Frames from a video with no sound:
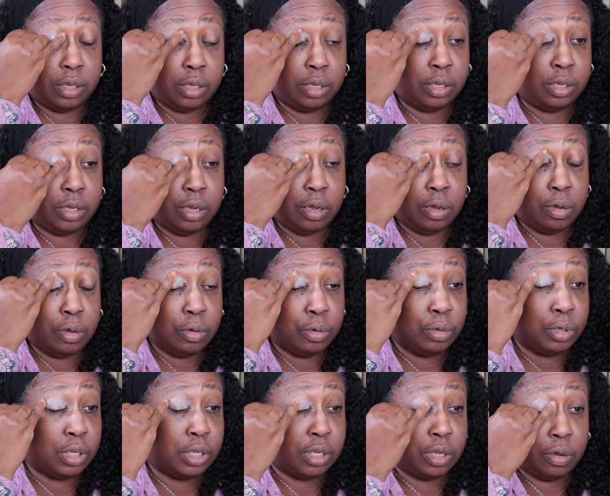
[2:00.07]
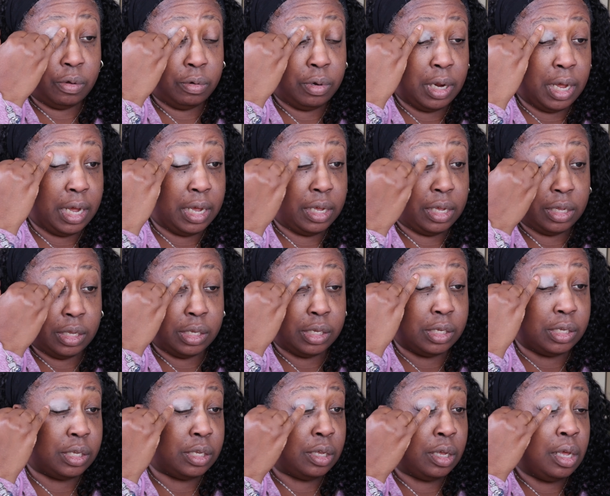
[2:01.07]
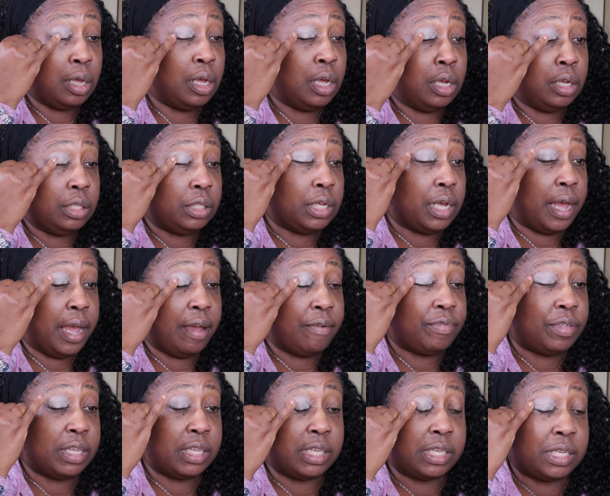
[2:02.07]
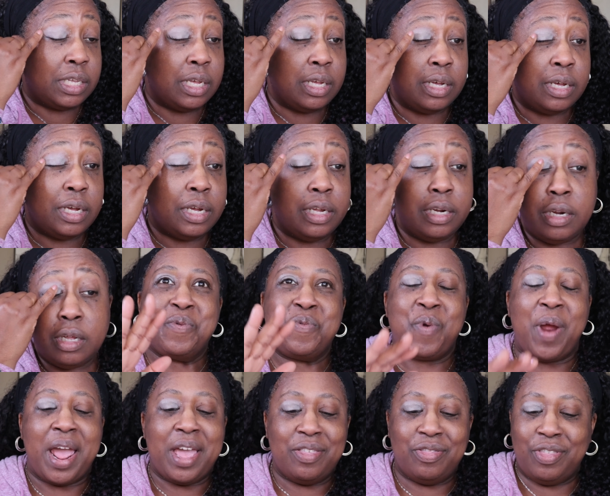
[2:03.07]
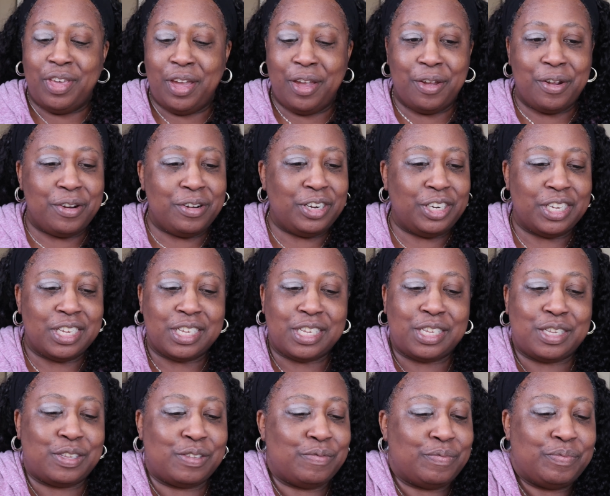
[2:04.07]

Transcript: so nice to have the sun right there just